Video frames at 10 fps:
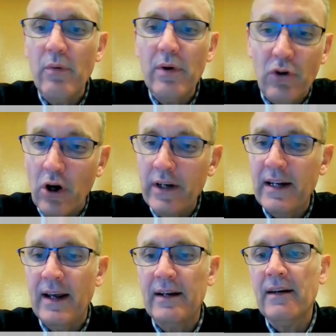We've not
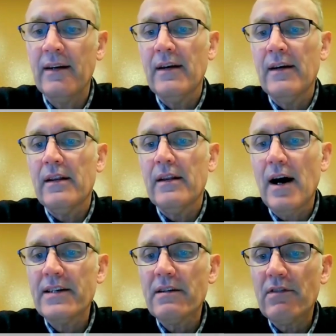had the
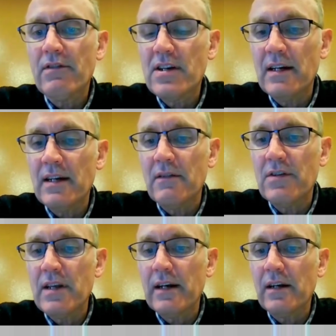kinds of
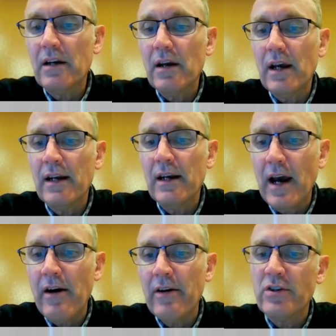incentives that
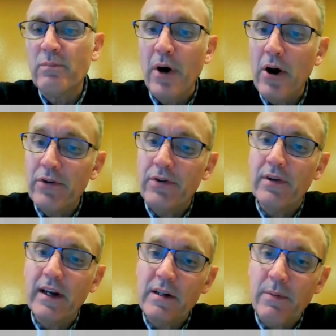encourage both
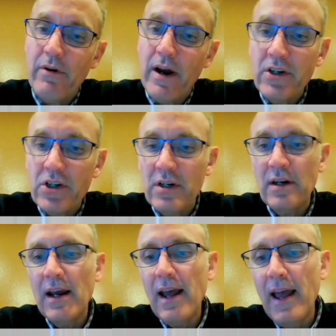
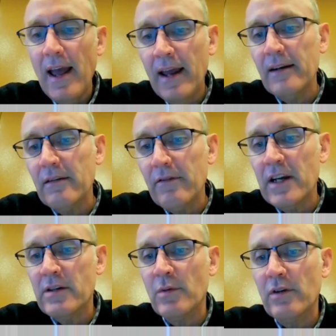exploration and
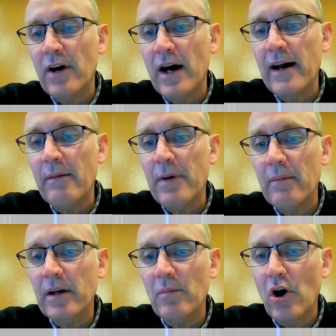investment via
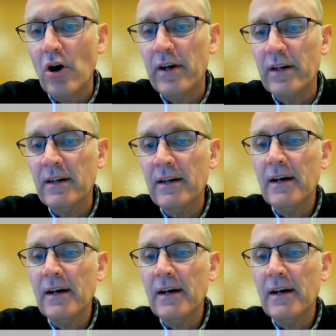public market,